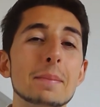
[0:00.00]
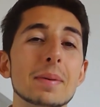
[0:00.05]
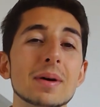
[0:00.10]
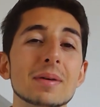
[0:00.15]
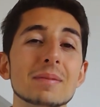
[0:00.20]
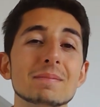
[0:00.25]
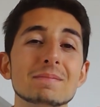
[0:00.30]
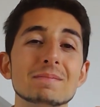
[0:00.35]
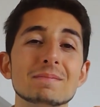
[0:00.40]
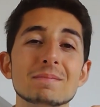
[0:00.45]

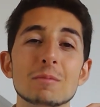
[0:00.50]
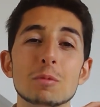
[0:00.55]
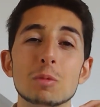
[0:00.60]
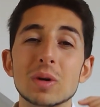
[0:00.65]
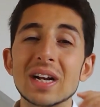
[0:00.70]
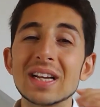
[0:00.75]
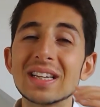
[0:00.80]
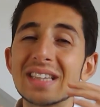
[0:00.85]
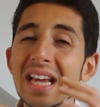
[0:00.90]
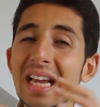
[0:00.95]
But
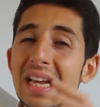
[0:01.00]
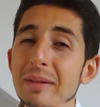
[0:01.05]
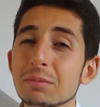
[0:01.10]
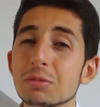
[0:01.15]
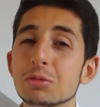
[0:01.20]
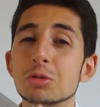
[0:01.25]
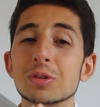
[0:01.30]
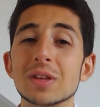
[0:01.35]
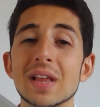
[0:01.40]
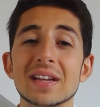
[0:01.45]
when I
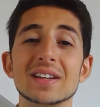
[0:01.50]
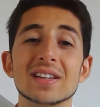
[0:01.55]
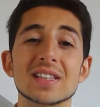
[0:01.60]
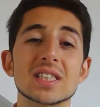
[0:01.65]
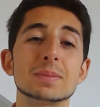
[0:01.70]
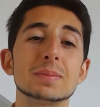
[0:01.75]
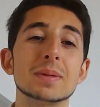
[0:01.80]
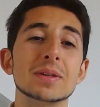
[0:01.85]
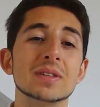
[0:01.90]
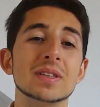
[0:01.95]
came through that
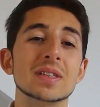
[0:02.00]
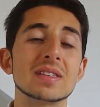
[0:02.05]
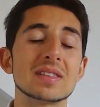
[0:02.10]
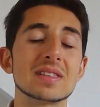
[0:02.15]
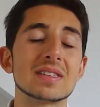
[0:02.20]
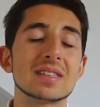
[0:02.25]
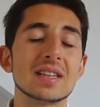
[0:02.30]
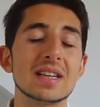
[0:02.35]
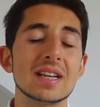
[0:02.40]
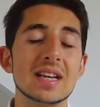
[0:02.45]

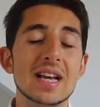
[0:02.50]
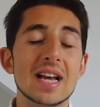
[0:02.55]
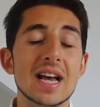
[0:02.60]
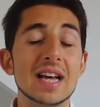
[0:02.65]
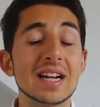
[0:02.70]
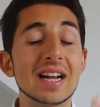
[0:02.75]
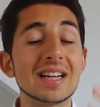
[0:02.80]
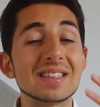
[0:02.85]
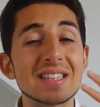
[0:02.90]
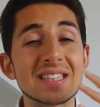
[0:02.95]
experience
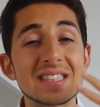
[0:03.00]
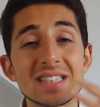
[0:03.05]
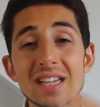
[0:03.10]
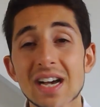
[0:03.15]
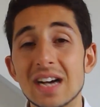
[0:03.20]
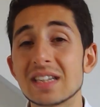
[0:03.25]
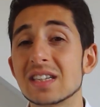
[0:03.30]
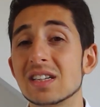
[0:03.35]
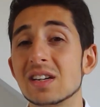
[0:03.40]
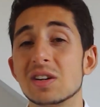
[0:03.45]
and I
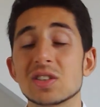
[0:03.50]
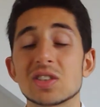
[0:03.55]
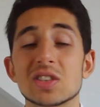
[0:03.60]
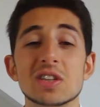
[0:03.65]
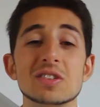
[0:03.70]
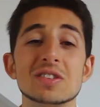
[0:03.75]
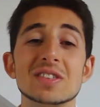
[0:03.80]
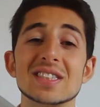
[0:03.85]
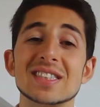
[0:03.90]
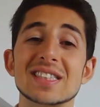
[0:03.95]
decided I was
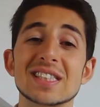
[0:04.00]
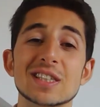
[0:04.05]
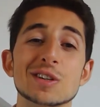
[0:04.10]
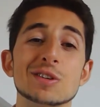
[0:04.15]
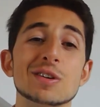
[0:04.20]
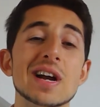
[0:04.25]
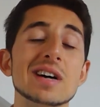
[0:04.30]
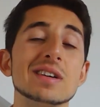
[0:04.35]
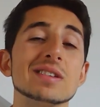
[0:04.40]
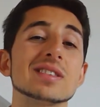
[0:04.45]
going to
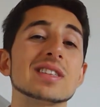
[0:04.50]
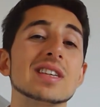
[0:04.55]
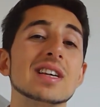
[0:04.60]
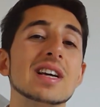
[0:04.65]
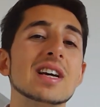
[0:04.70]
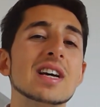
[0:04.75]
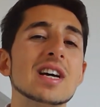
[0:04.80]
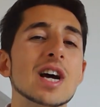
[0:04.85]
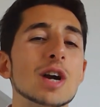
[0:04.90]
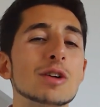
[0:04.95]
stick around,
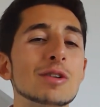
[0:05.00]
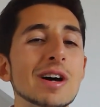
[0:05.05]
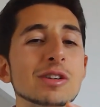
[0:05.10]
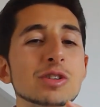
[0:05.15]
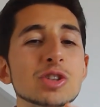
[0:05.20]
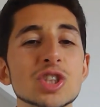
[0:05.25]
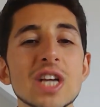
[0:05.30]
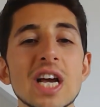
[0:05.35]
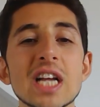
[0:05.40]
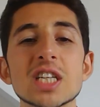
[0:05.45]

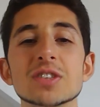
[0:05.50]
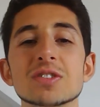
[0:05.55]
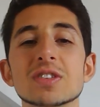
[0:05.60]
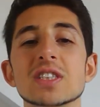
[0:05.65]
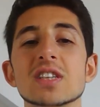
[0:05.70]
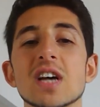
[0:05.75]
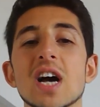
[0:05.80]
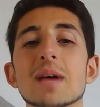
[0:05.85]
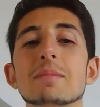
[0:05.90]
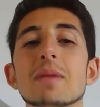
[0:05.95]
around
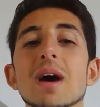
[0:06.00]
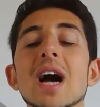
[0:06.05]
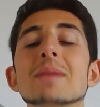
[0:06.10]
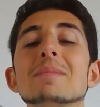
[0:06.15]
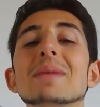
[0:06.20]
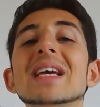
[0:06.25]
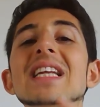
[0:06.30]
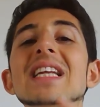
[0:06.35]
January time, I